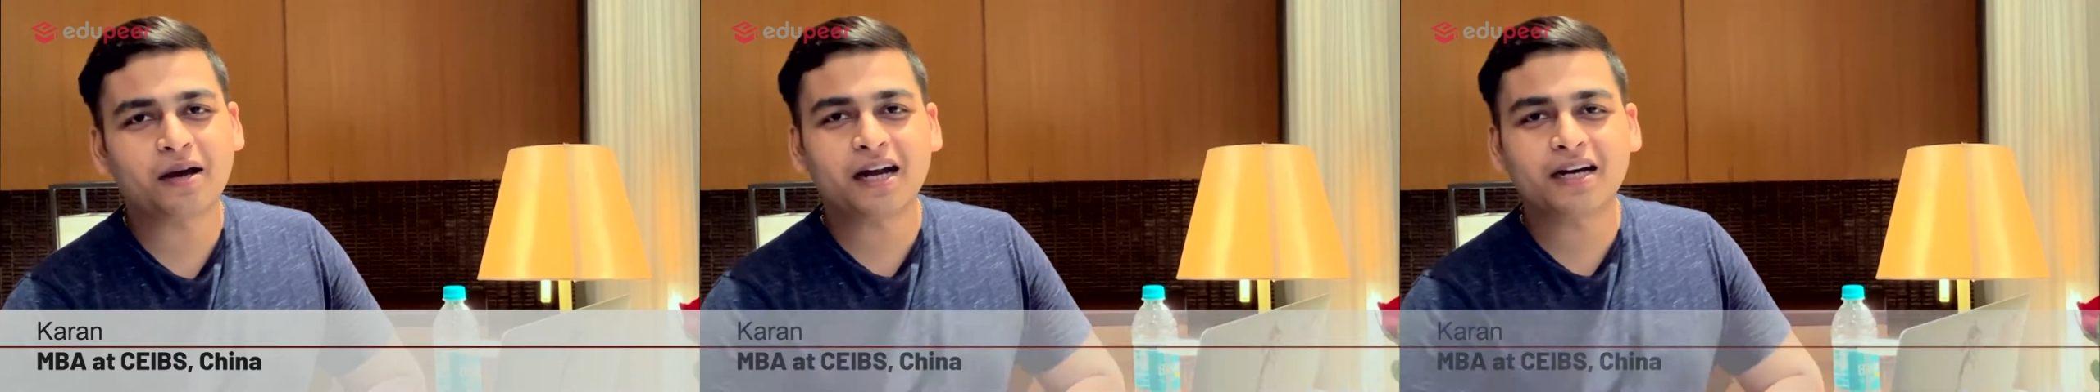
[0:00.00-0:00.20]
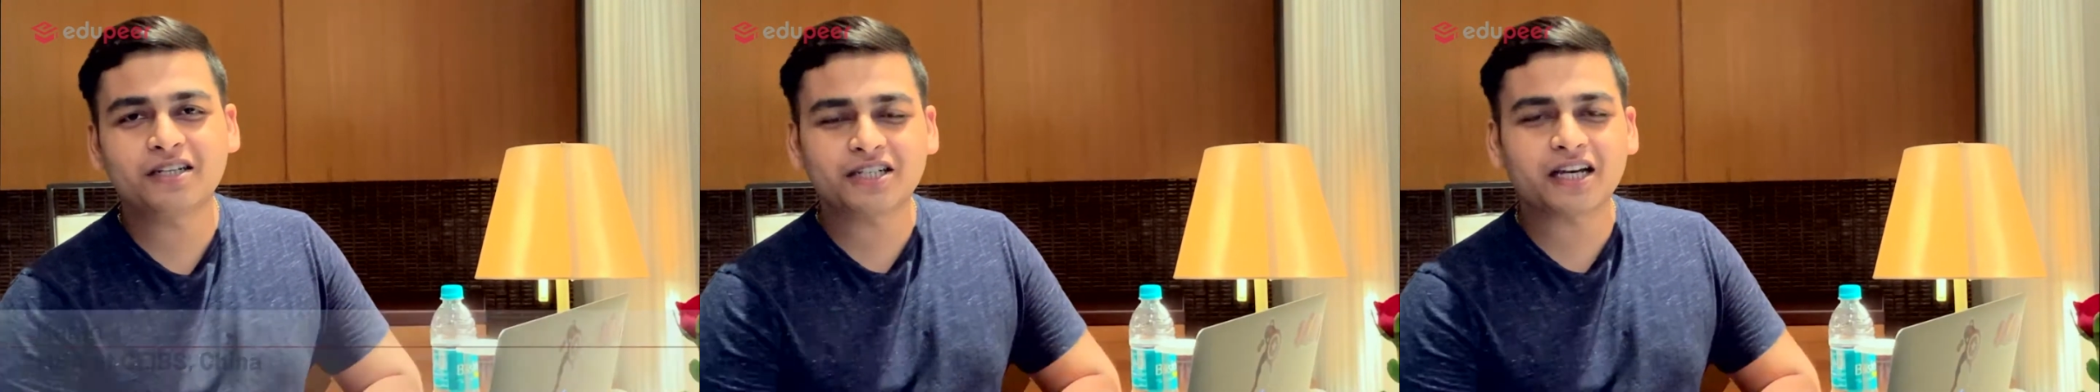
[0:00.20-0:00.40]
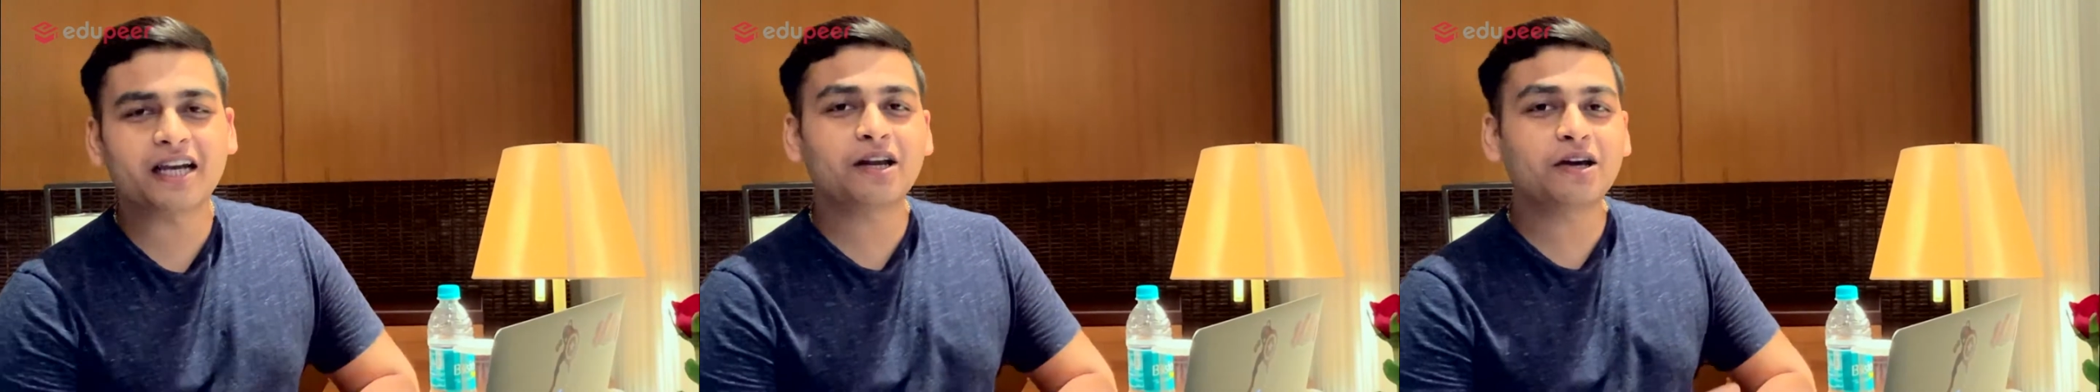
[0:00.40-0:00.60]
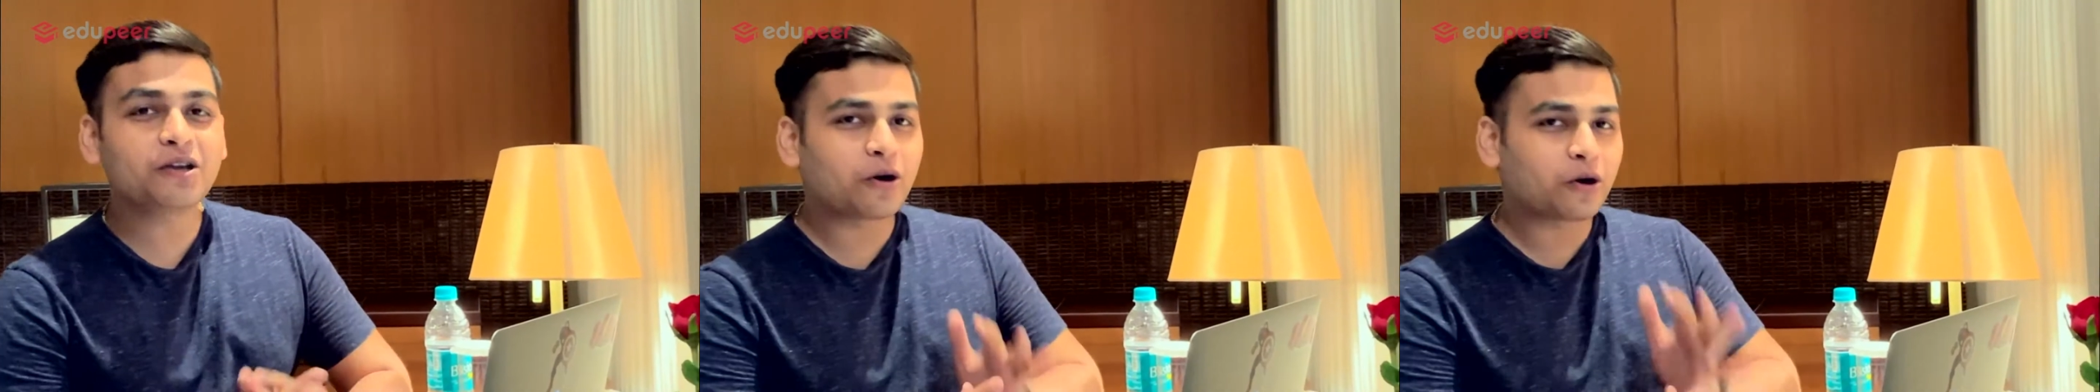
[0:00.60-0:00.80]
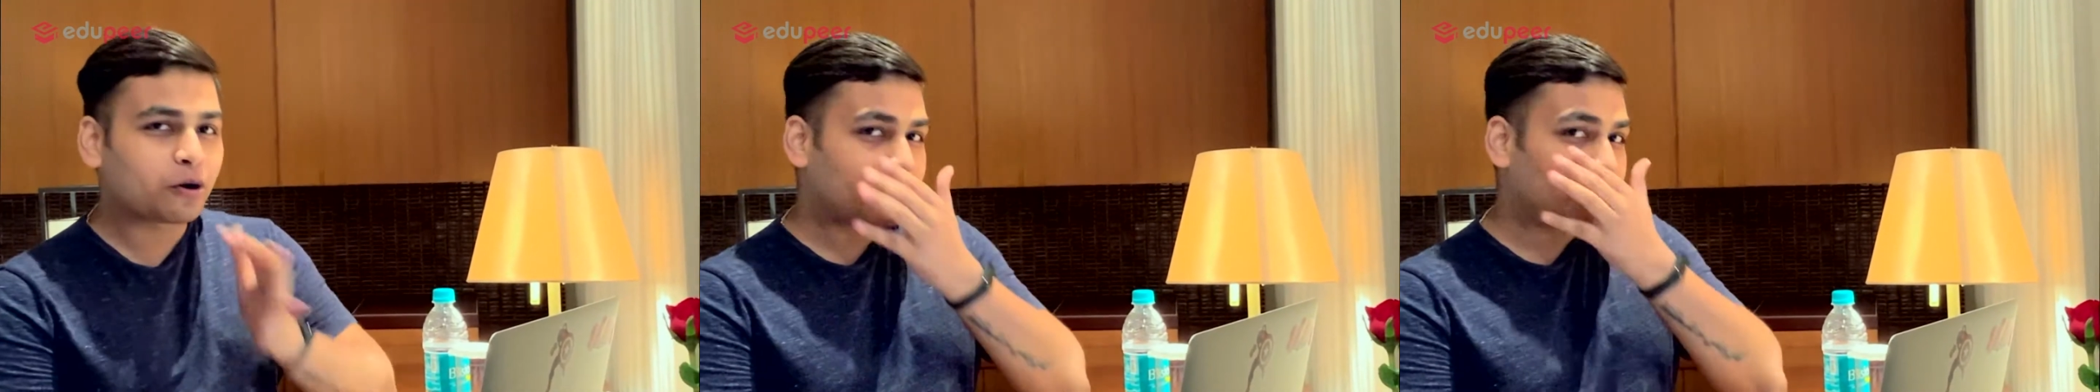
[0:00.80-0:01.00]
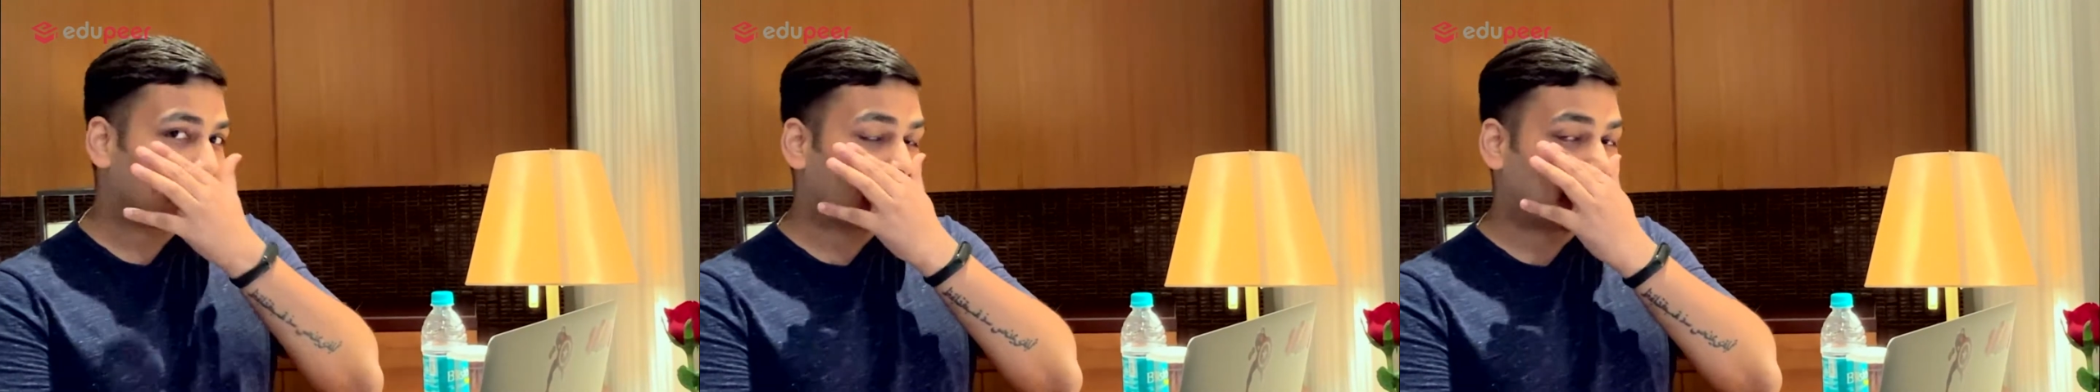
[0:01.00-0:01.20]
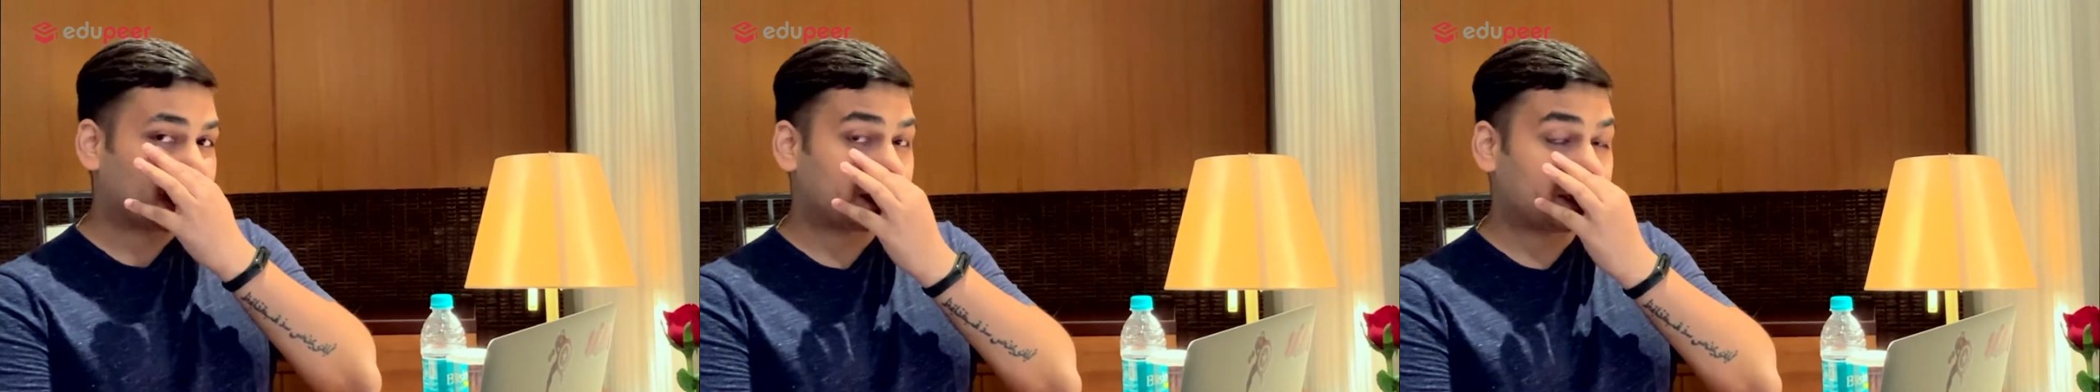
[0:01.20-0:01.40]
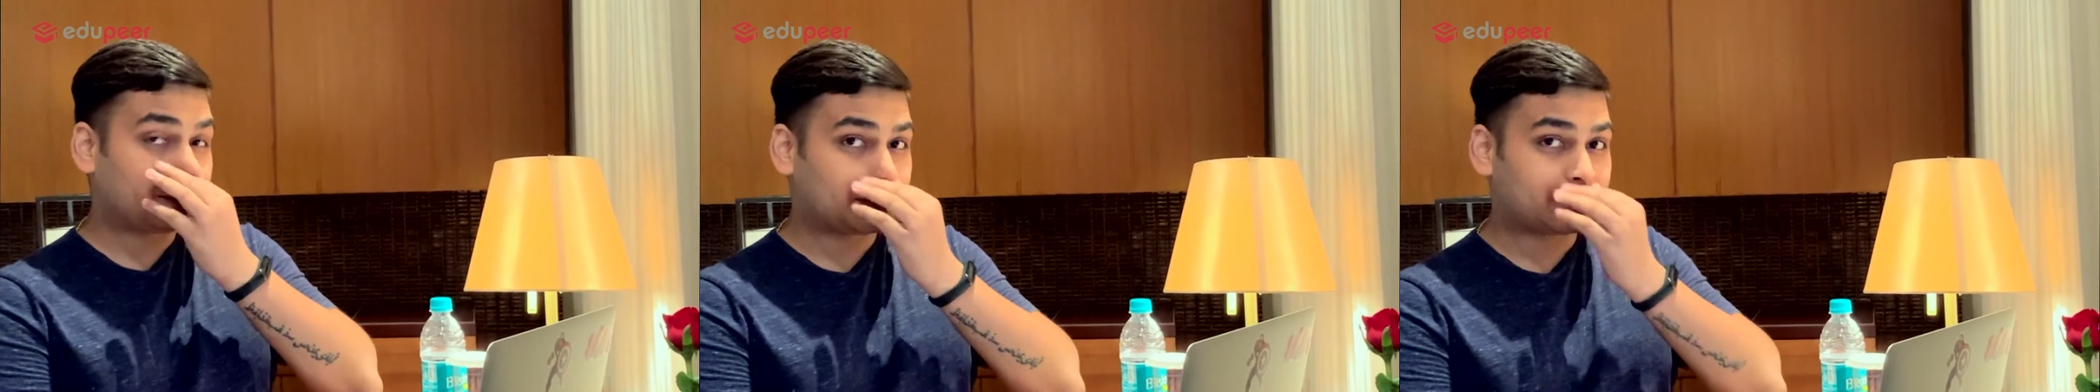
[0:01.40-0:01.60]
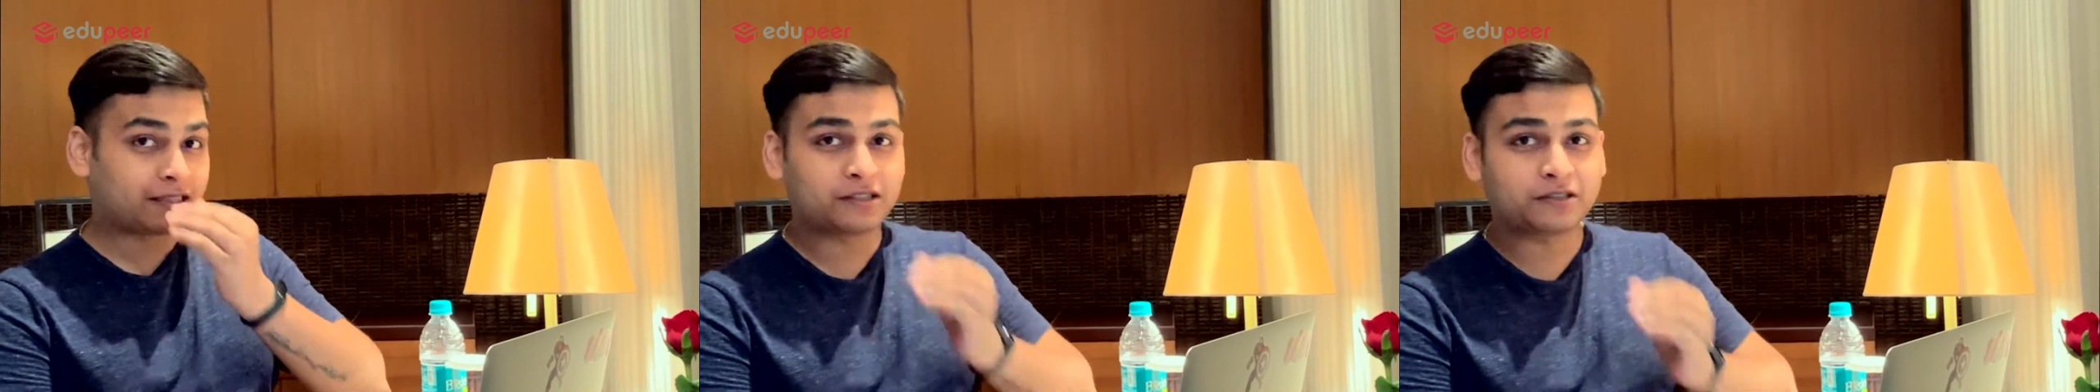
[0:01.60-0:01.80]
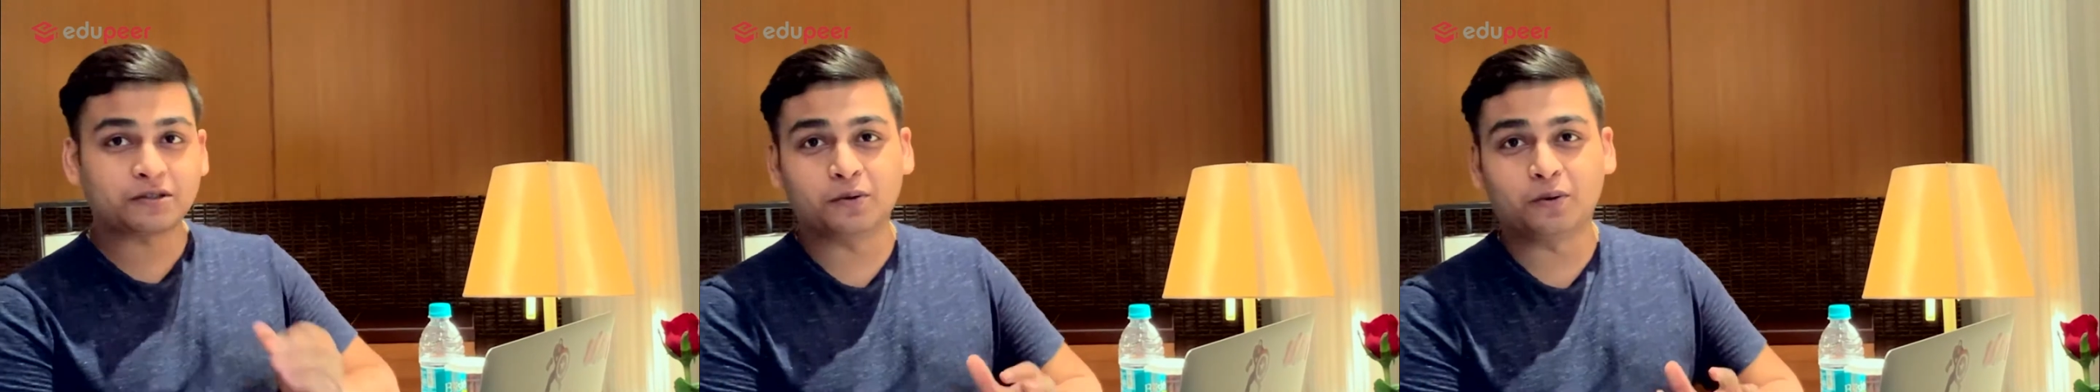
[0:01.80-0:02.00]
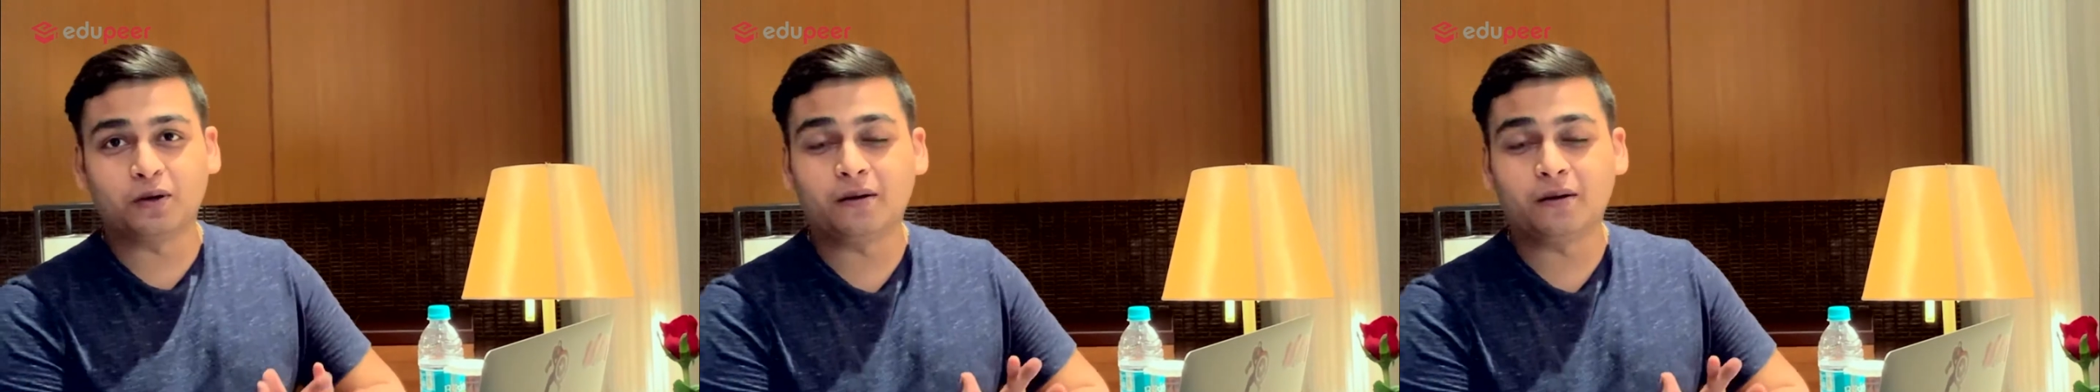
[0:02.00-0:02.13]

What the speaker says: at China Europe International Business School.